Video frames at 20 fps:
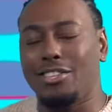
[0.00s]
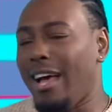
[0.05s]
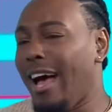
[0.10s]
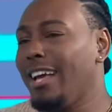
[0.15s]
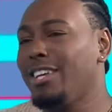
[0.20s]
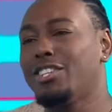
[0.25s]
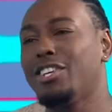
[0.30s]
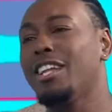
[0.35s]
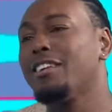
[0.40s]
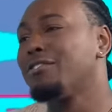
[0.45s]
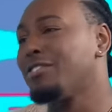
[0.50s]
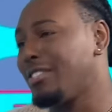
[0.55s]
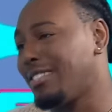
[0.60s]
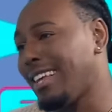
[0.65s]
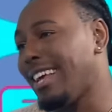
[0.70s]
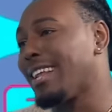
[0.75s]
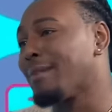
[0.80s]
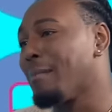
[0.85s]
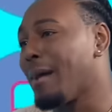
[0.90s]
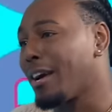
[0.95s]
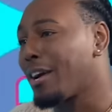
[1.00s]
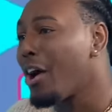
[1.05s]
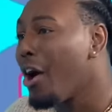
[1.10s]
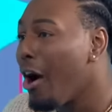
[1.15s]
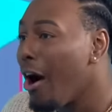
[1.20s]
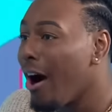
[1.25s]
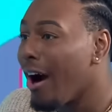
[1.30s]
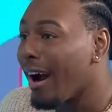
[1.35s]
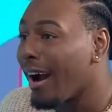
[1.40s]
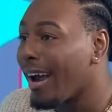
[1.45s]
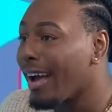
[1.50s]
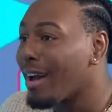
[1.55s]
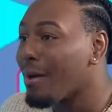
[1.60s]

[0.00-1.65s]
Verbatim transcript: I should have just stayed in my car.